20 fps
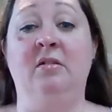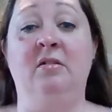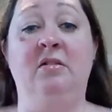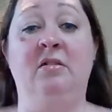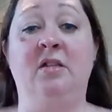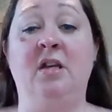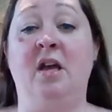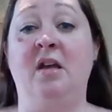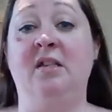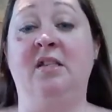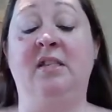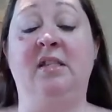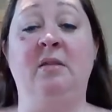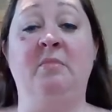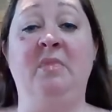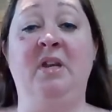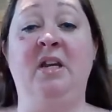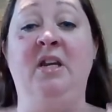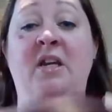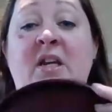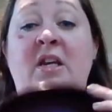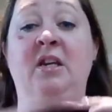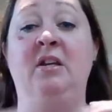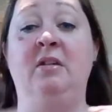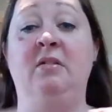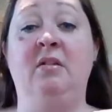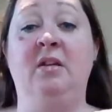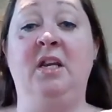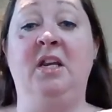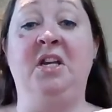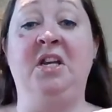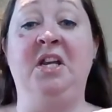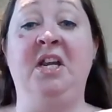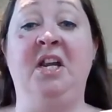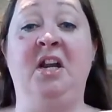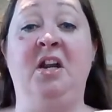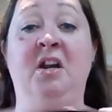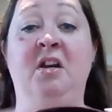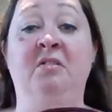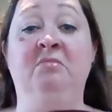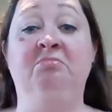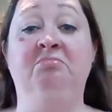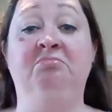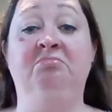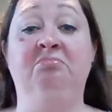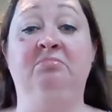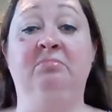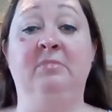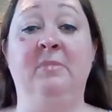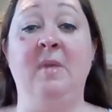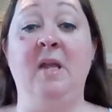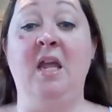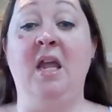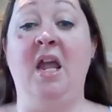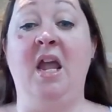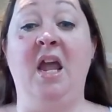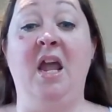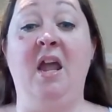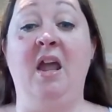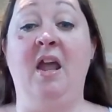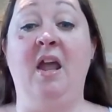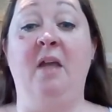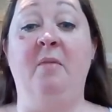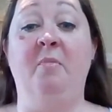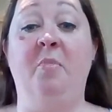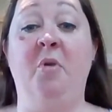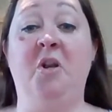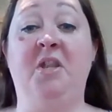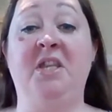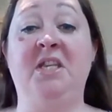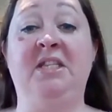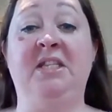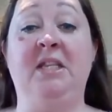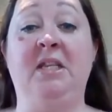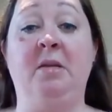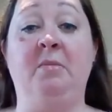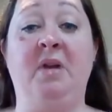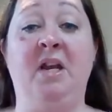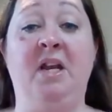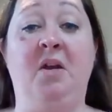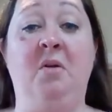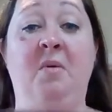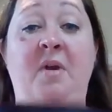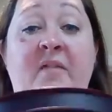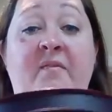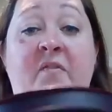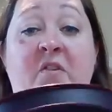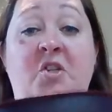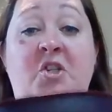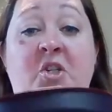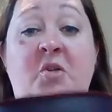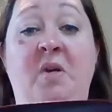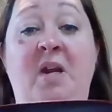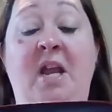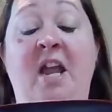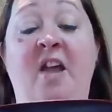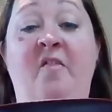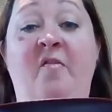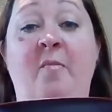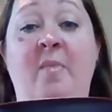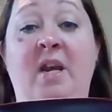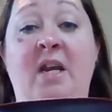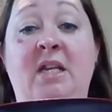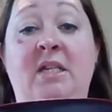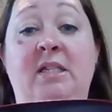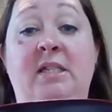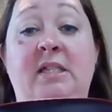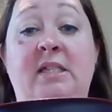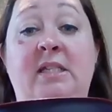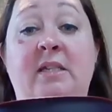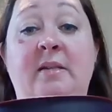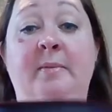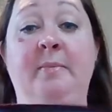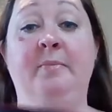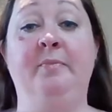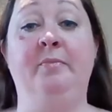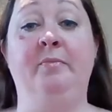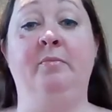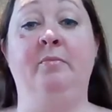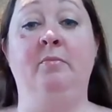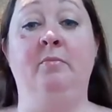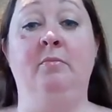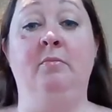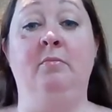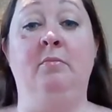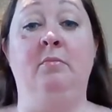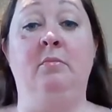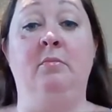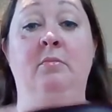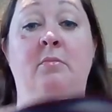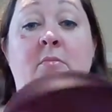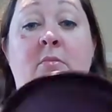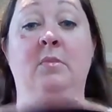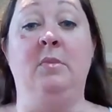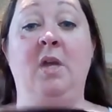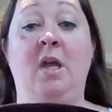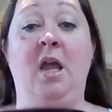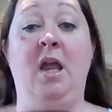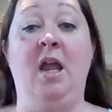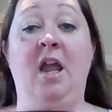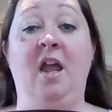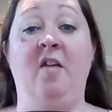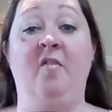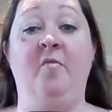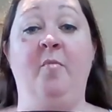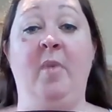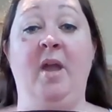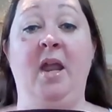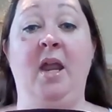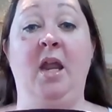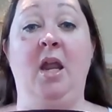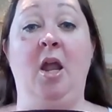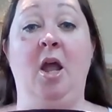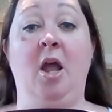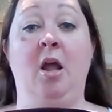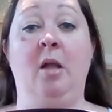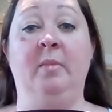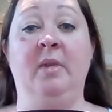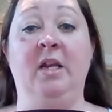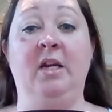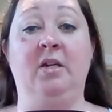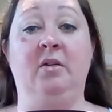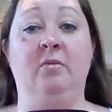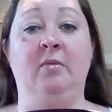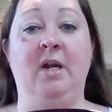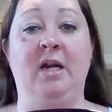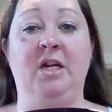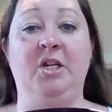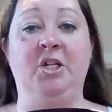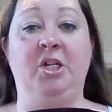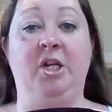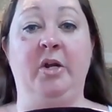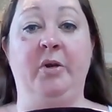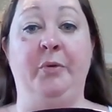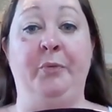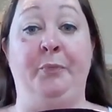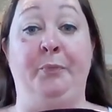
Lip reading: tossed them in here, put this in the microwave for 2.5 minutes. I have my omelet ready to go.